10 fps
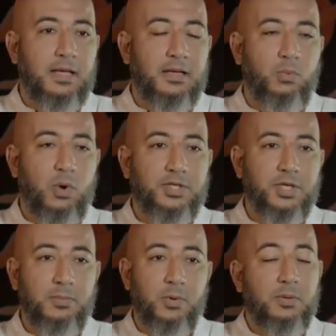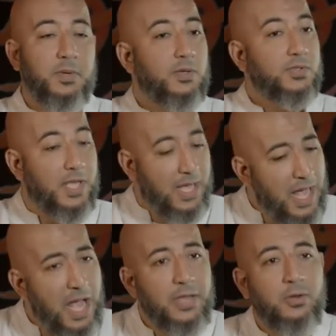watching porn, because
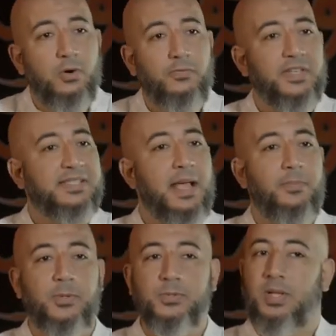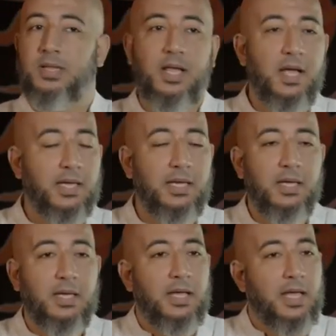I know of examples, wallahi,
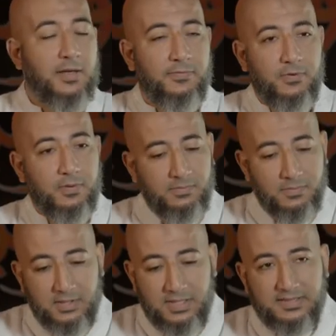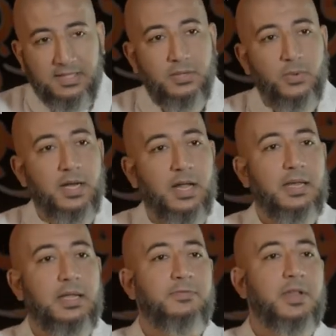from the city where I
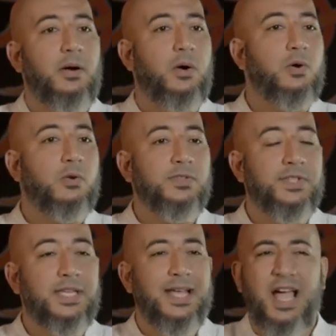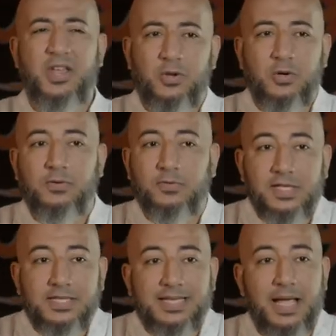live now, Hong Kong City, I know of an
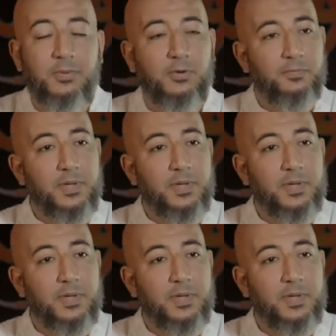example of